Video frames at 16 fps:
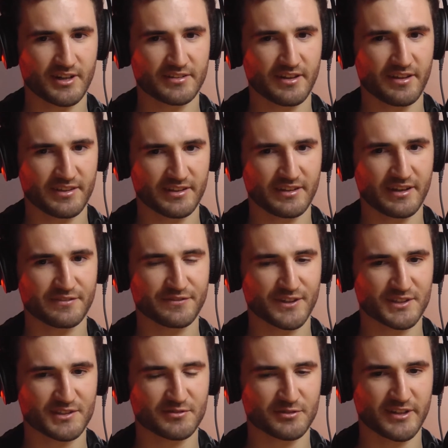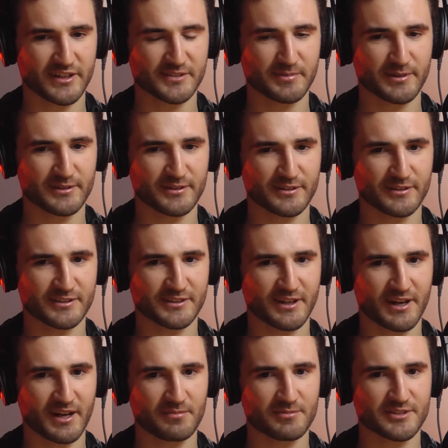I think that festival, I spent a lot of
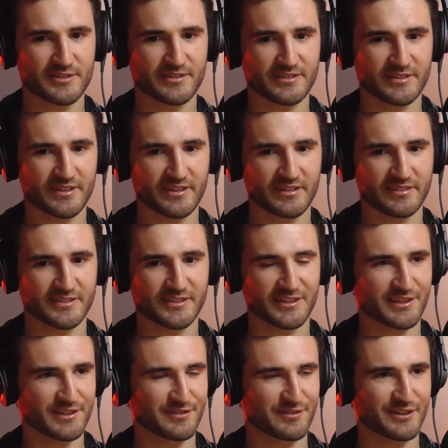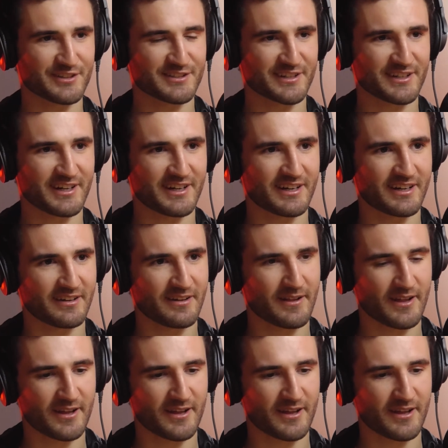time just sitting in a friend's car,